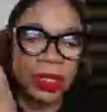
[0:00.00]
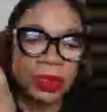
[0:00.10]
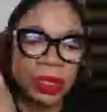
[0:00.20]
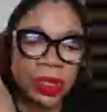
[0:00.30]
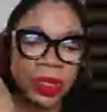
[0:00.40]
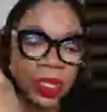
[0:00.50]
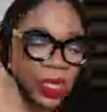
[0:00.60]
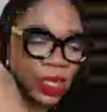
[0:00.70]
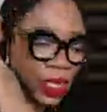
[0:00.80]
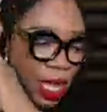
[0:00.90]
be doing on this
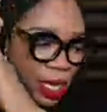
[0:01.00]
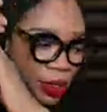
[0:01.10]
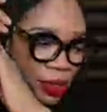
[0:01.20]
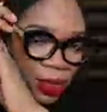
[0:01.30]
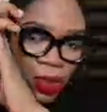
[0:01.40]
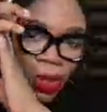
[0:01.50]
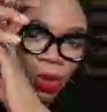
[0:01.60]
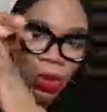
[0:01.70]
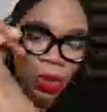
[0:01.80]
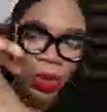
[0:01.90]
channel. So
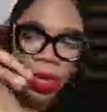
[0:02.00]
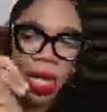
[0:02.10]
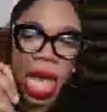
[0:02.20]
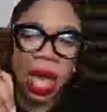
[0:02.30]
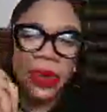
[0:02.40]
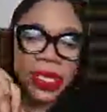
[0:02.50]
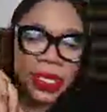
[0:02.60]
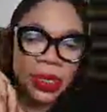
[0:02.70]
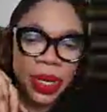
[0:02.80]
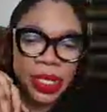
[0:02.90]
are we still
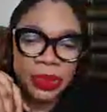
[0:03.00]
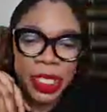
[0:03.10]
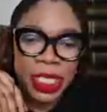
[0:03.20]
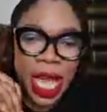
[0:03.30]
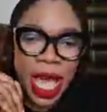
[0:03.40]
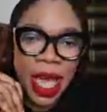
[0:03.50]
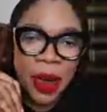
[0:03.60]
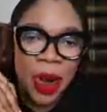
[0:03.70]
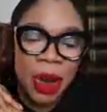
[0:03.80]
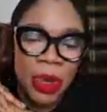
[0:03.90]
going to be shy
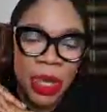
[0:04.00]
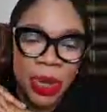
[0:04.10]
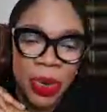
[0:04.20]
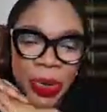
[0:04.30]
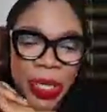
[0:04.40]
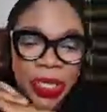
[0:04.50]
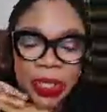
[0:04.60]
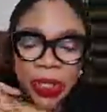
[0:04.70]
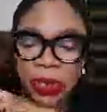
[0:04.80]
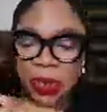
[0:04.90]
or are we going
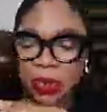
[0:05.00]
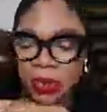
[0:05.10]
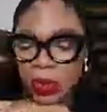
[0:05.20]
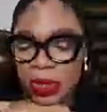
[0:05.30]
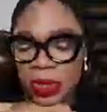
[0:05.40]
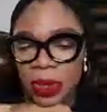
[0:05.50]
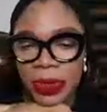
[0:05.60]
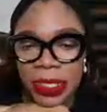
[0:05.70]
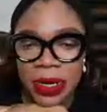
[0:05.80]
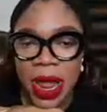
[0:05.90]
to
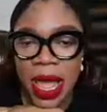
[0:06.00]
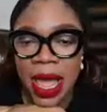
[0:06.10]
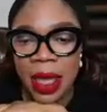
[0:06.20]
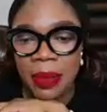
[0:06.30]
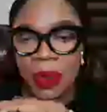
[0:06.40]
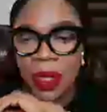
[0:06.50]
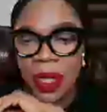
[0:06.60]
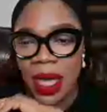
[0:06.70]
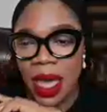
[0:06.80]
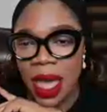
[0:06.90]
subscribe
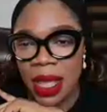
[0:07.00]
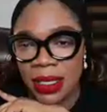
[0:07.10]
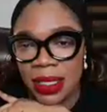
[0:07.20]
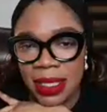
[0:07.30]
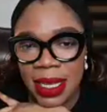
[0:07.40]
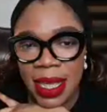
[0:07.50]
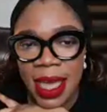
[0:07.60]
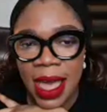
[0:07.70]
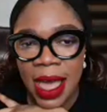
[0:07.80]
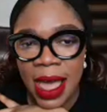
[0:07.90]
and say
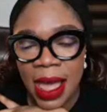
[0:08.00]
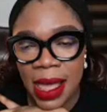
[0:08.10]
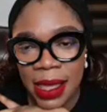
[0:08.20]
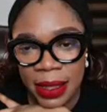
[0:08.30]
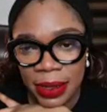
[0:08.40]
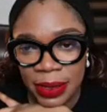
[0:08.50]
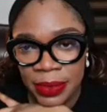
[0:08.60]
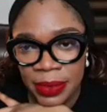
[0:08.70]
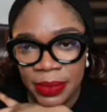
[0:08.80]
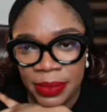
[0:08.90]
hi?
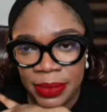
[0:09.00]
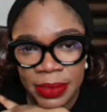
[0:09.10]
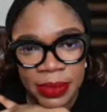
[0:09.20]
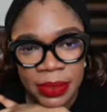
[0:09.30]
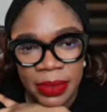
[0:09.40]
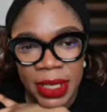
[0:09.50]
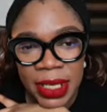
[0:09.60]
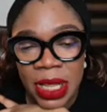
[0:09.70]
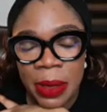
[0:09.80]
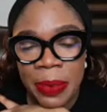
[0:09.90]
The
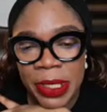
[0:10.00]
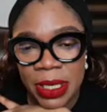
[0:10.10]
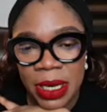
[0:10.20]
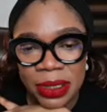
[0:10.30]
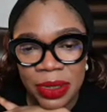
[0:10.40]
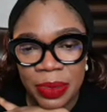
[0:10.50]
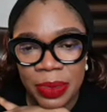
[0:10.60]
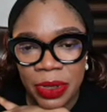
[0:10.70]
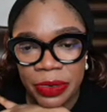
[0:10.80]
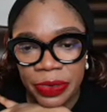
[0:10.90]
other person has dropped
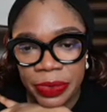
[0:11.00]
off.